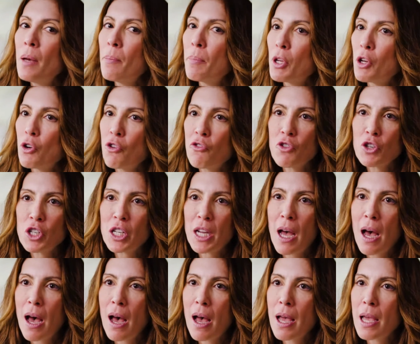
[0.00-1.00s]
But over
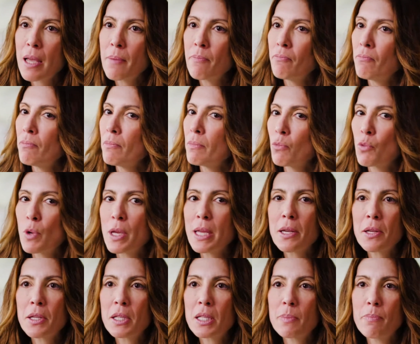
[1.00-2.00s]
time,
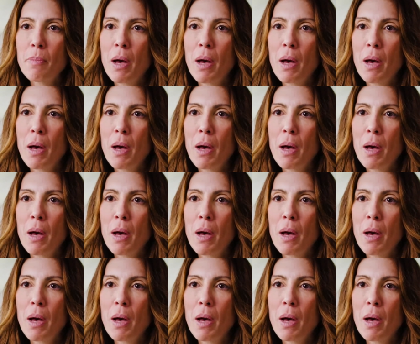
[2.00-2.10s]
weeks,